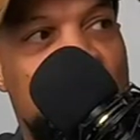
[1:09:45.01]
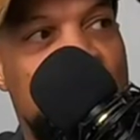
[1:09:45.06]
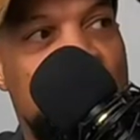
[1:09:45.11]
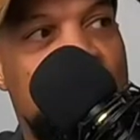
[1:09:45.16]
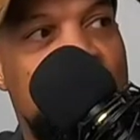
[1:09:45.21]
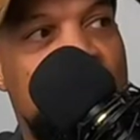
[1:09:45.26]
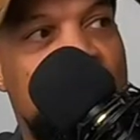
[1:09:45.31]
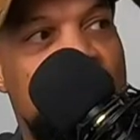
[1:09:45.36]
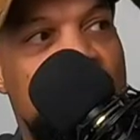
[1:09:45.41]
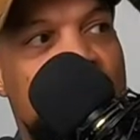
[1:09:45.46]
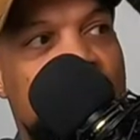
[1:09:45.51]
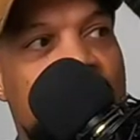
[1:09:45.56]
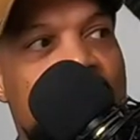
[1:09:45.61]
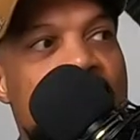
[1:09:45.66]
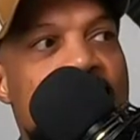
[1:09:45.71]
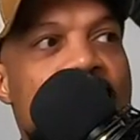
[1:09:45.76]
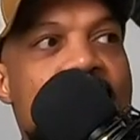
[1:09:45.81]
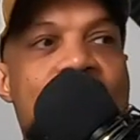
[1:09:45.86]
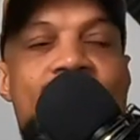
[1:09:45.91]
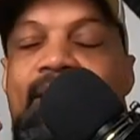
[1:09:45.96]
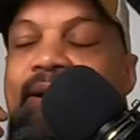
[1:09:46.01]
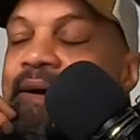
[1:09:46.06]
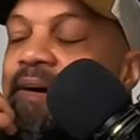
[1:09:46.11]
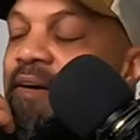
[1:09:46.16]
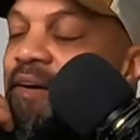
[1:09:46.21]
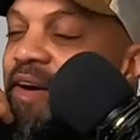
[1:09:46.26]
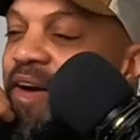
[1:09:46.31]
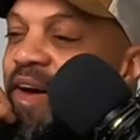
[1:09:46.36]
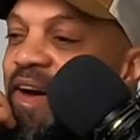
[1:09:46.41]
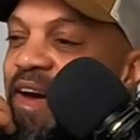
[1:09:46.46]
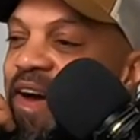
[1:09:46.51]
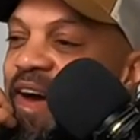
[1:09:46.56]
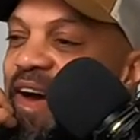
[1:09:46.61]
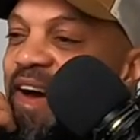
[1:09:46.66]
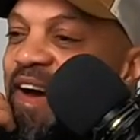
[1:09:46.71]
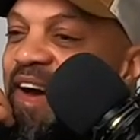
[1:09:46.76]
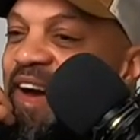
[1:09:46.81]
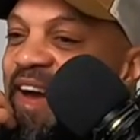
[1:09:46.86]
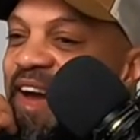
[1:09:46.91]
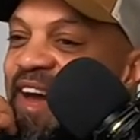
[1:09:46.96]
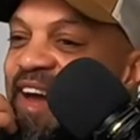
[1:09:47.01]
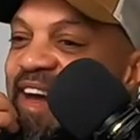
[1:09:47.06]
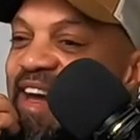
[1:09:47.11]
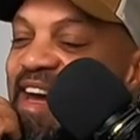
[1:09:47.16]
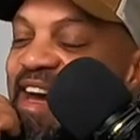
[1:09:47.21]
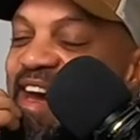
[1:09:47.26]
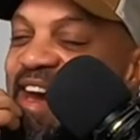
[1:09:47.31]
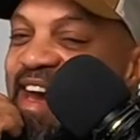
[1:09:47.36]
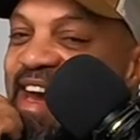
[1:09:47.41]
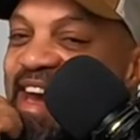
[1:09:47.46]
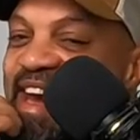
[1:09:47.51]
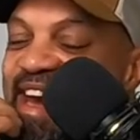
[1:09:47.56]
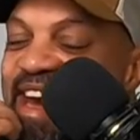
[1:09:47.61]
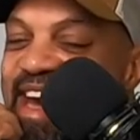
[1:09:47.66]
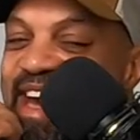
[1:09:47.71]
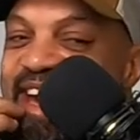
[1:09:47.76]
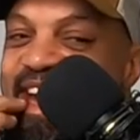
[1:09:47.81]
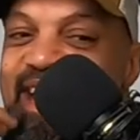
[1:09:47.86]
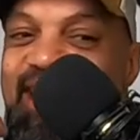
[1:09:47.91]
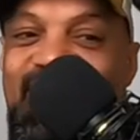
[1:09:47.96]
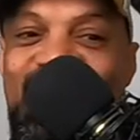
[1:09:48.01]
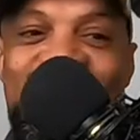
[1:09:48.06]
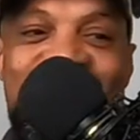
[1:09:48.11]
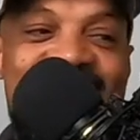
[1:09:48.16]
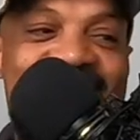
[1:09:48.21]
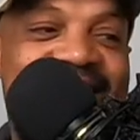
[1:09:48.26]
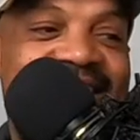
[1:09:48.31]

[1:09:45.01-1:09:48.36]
Dude, we bought these arms for the mics and kind of find